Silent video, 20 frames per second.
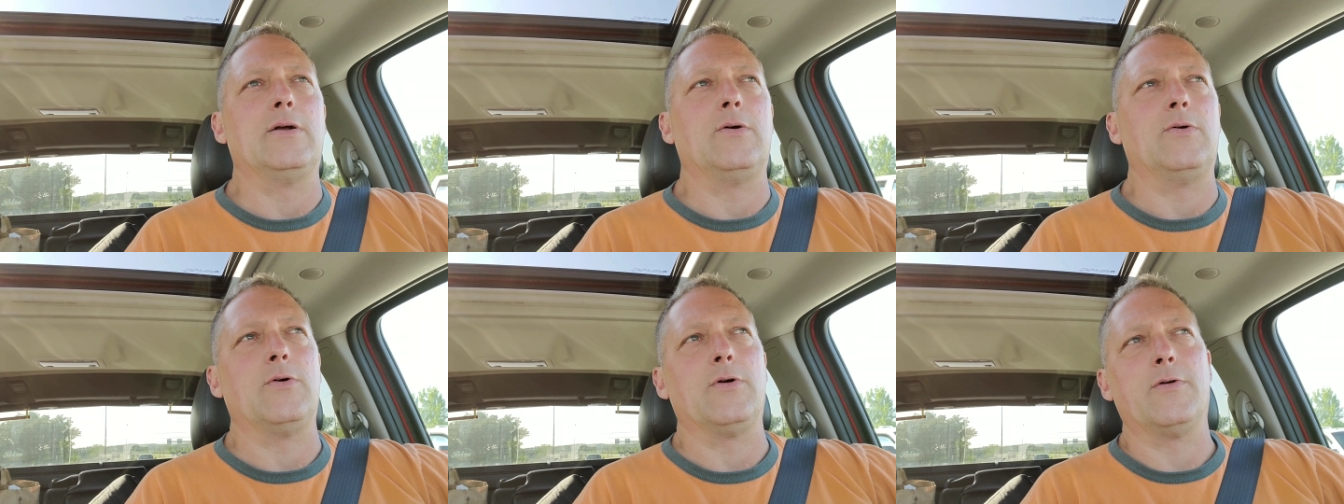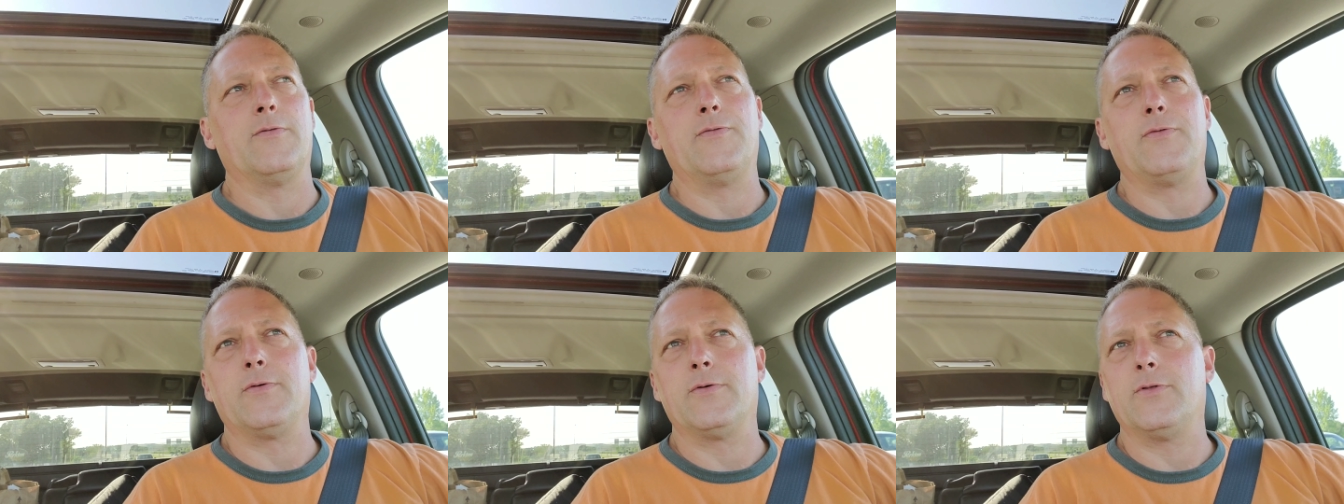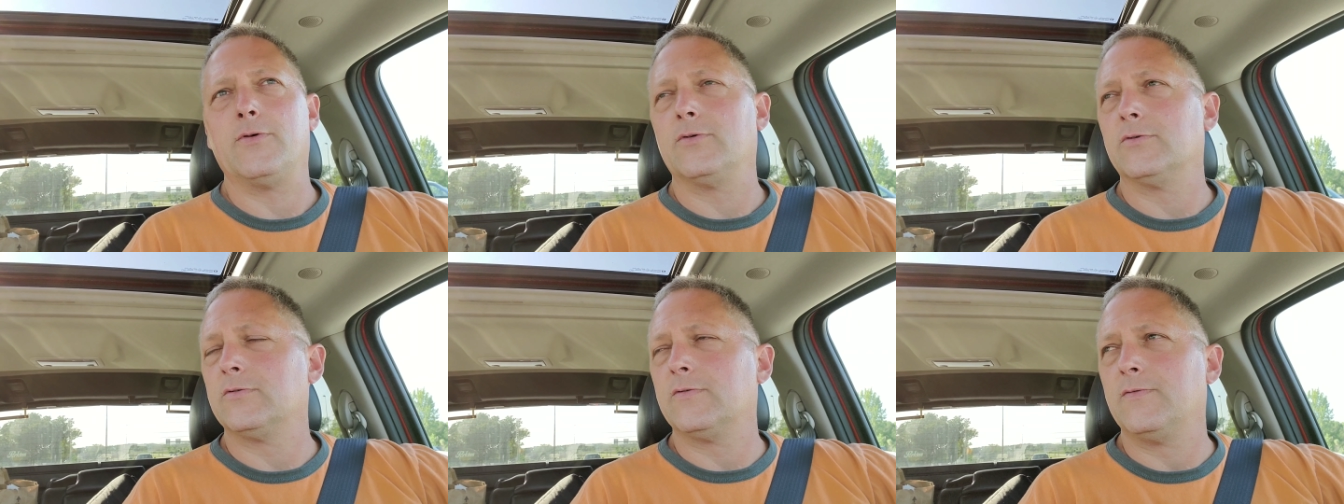or for
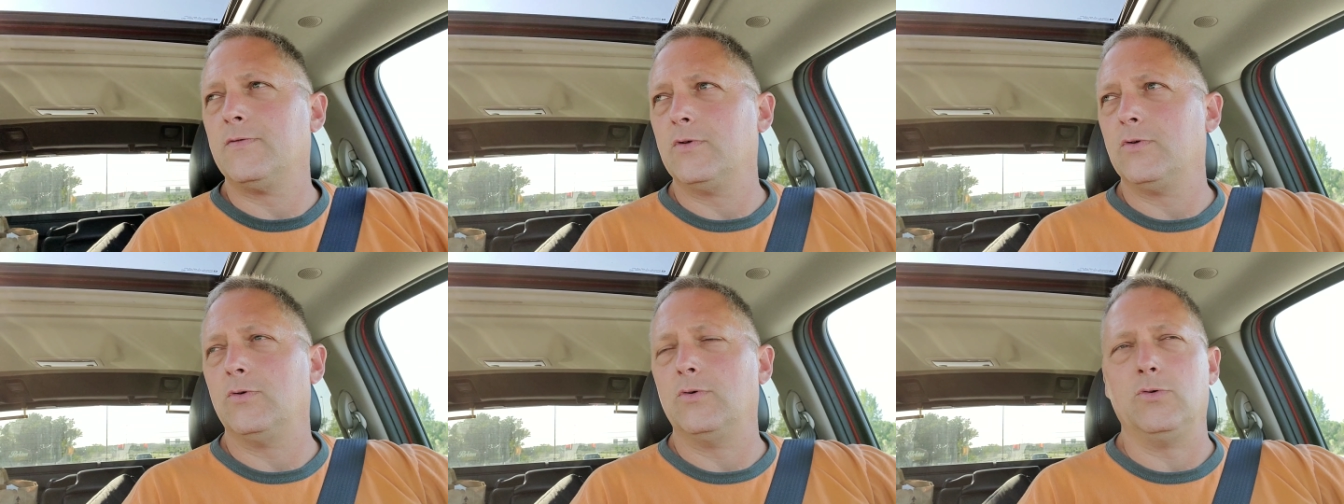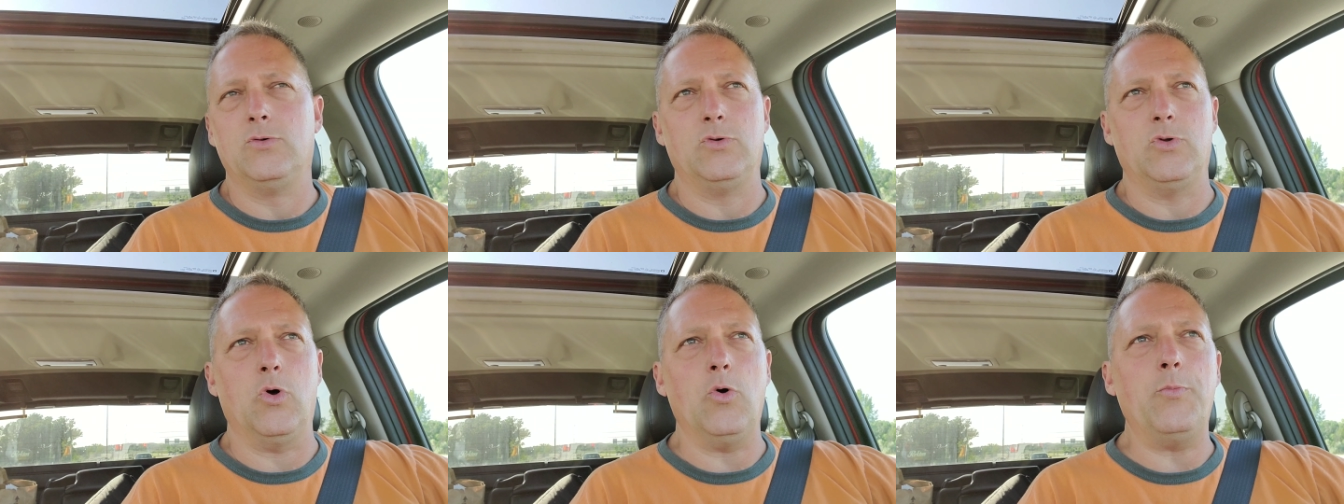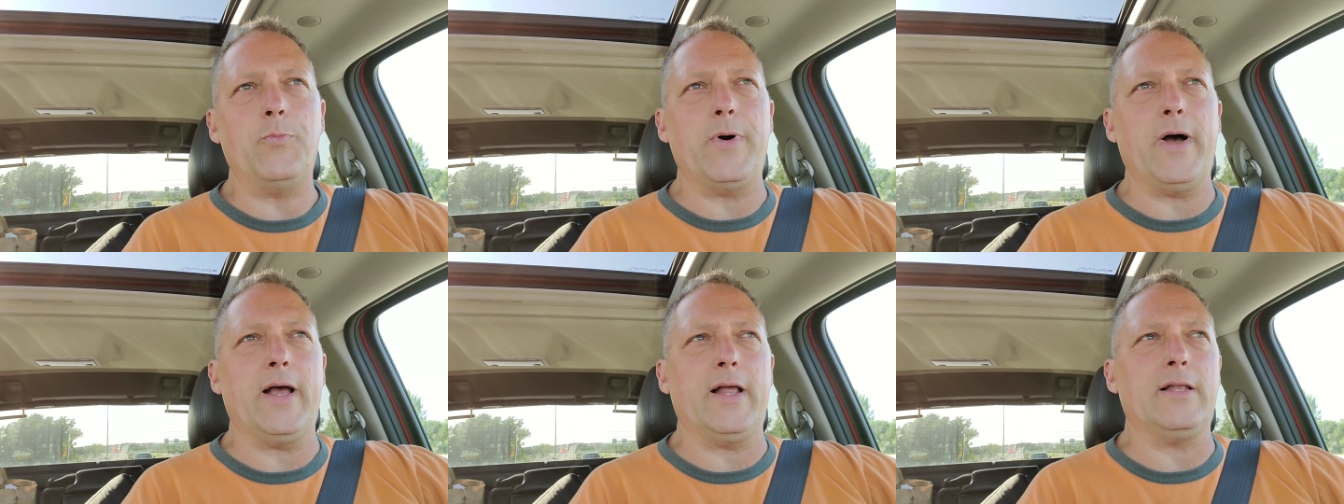those of you who know
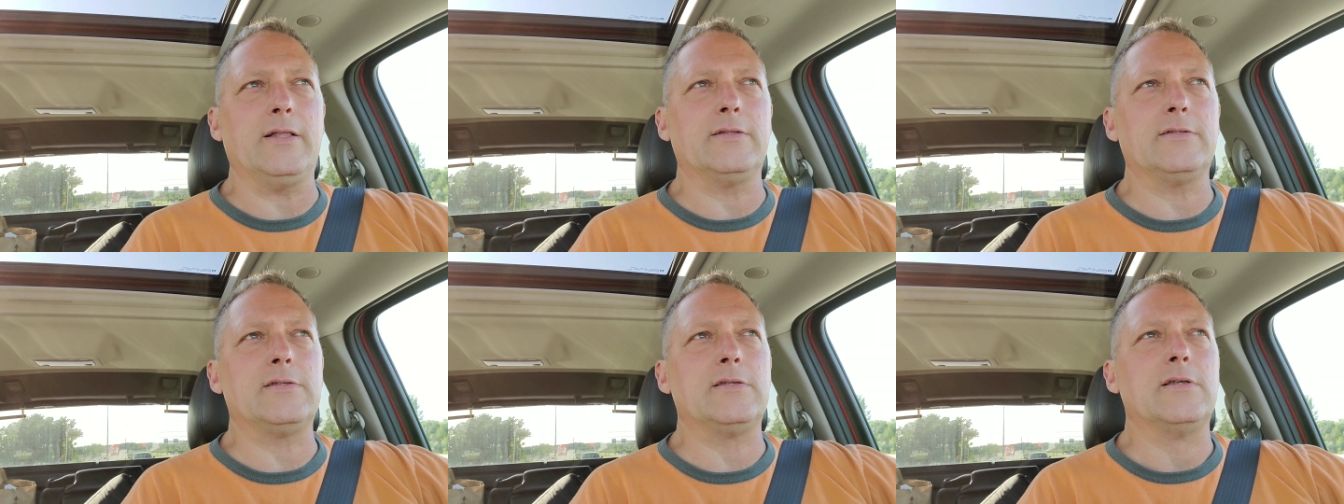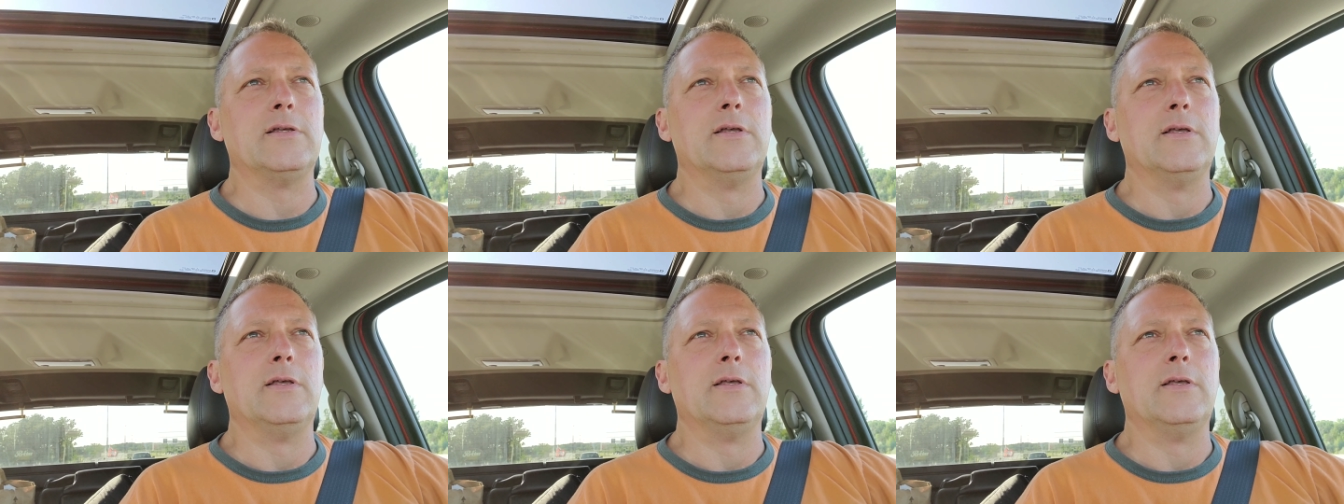pilots,